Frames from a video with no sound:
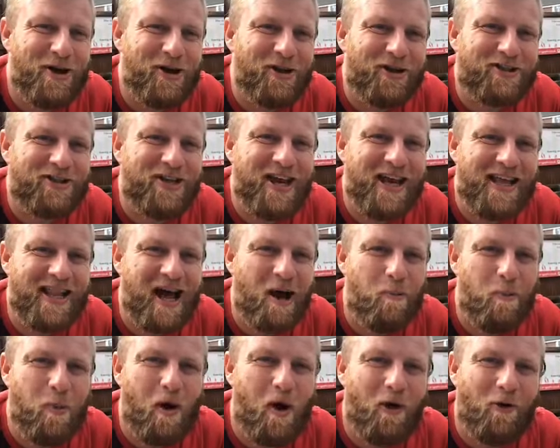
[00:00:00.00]
you've got to take
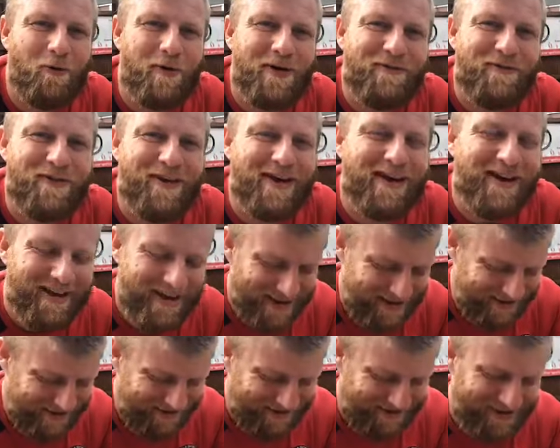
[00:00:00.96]
that ball with you,
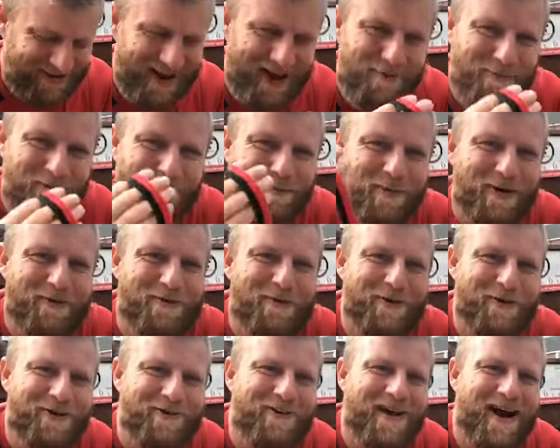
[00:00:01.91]
okay, when we
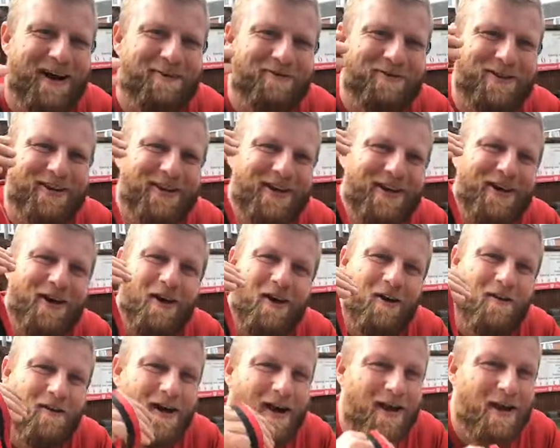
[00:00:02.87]
run around,
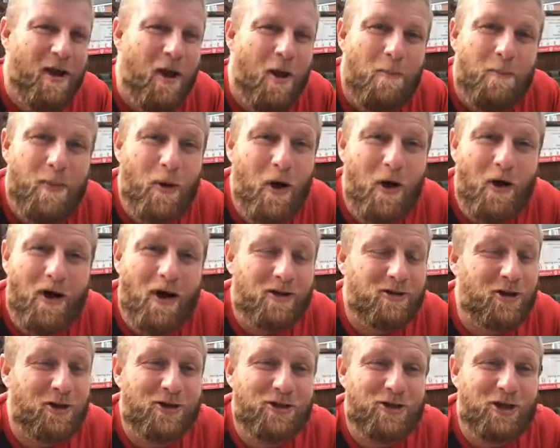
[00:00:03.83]
all right? But as
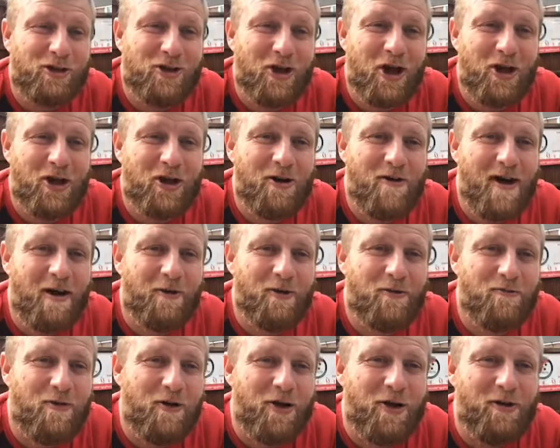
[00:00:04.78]
long as you're turning around
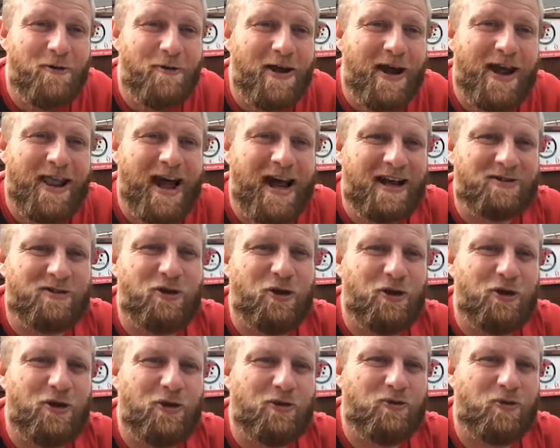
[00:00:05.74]
and running away, that's
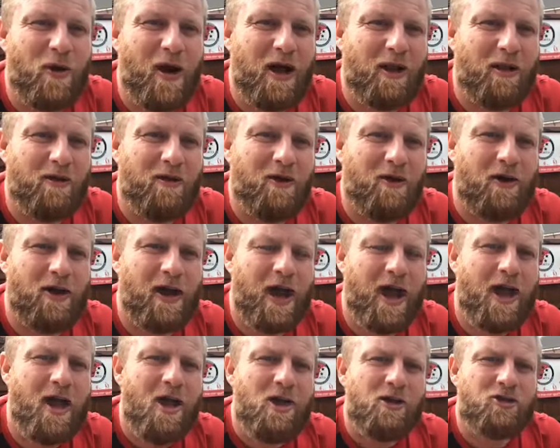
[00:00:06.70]
good as well,
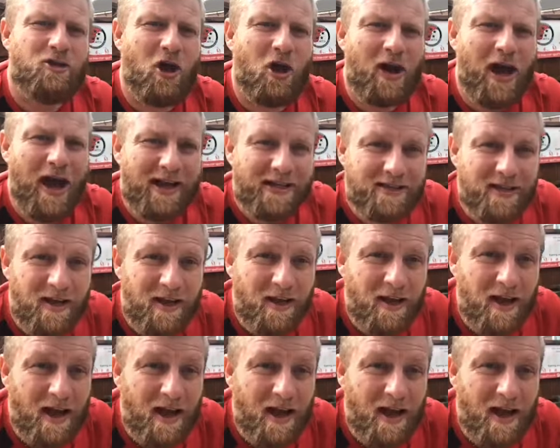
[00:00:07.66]
okay? So guys,